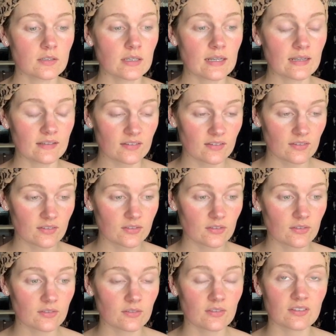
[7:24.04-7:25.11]
it's
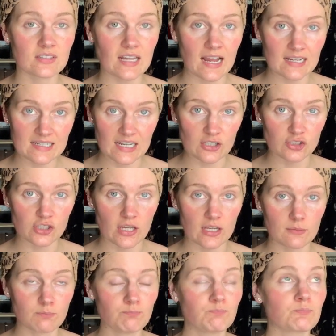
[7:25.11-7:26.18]

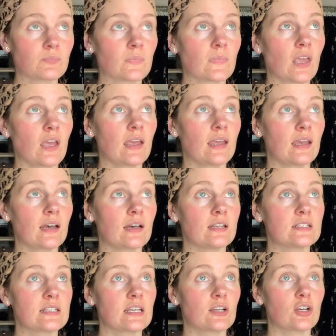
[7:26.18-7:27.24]
stagnation
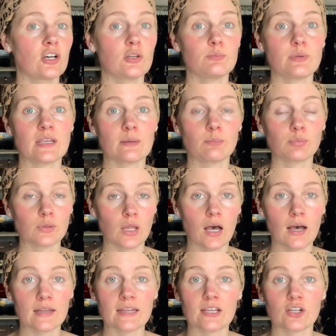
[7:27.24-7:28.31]
and it could be
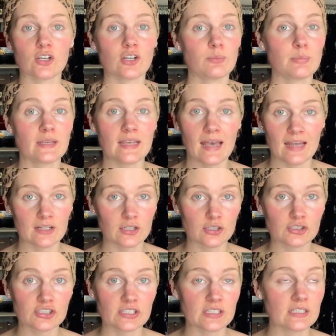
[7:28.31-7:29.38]
blood, it could be
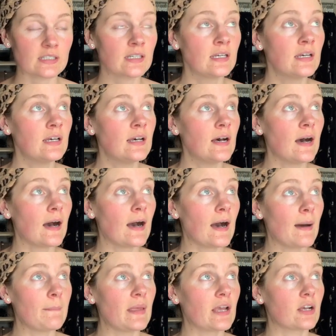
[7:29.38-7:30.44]
energy,
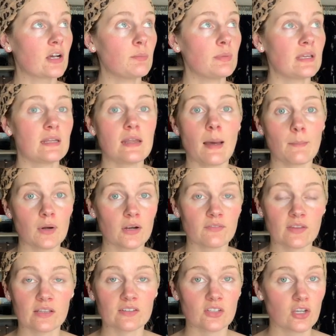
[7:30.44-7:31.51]
um, it could be a number of
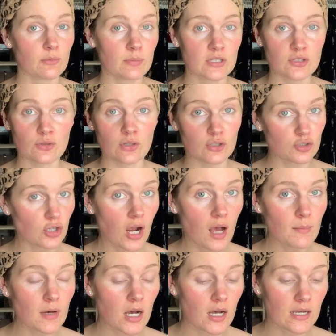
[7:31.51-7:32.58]
things. It could be due to
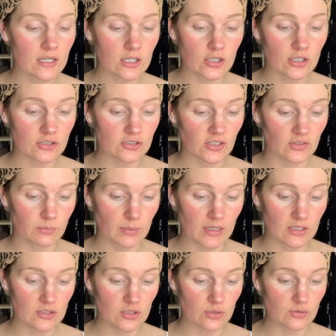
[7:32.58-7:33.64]
trauma. It could just
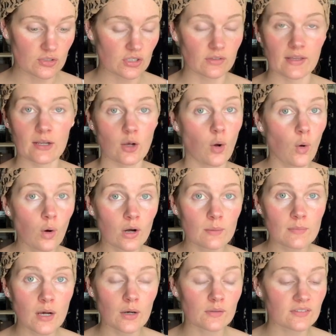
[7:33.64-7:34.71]
be due to like
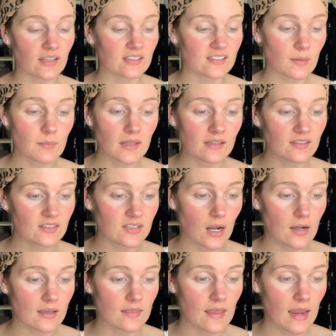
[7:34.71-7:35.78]
hormones, like something
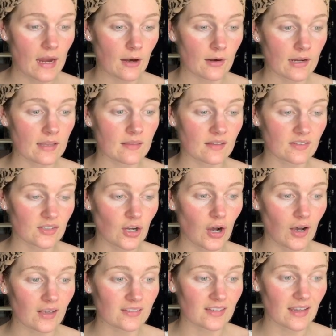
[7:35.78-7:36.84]
stuck in the area that's
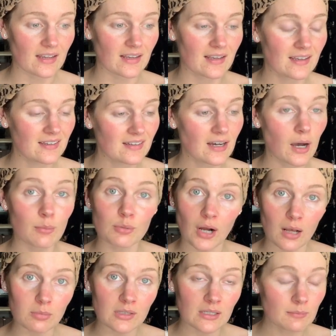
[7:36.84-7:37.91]
causing a
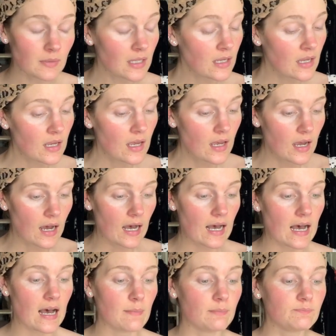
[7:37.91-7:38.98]
problem.
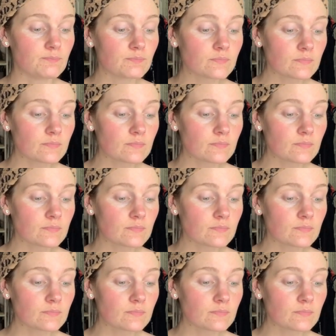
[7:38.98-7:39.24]
Um,